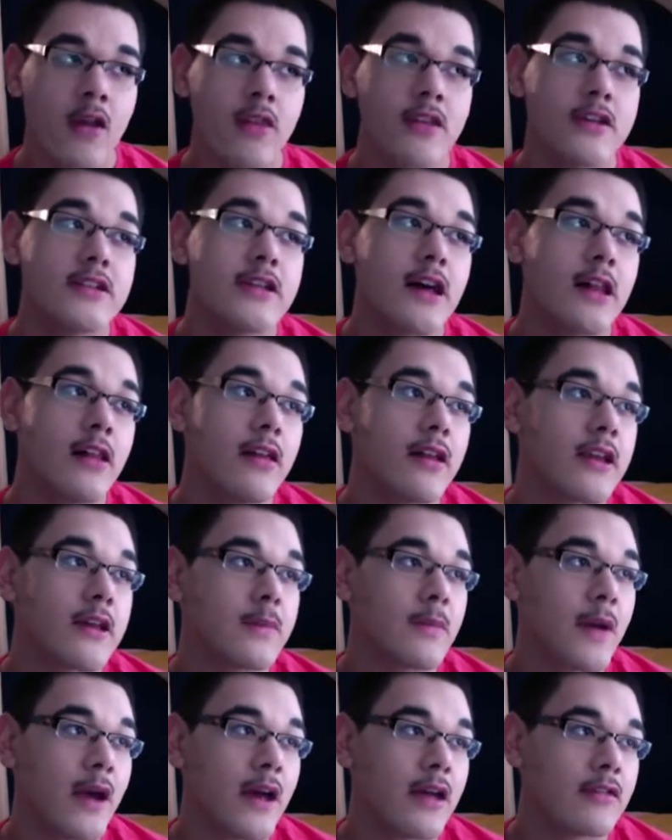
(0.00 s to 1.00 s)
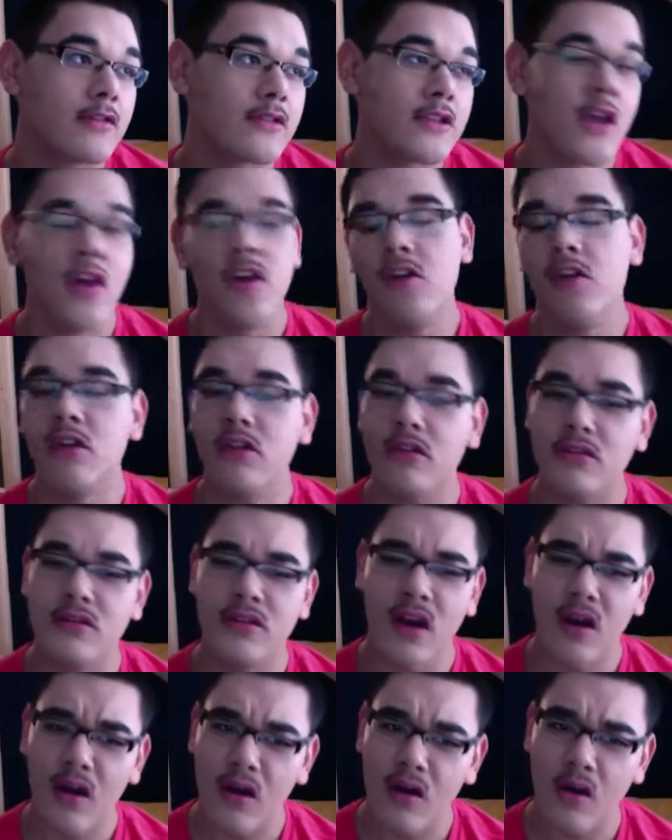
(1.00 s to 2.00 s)
the delicate petals. Girl,
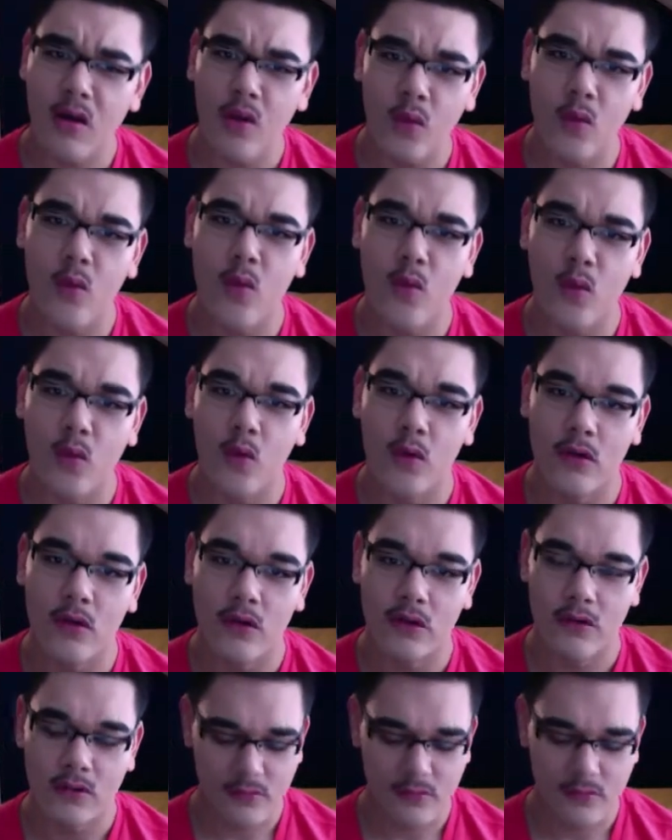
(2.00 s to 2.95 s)
no!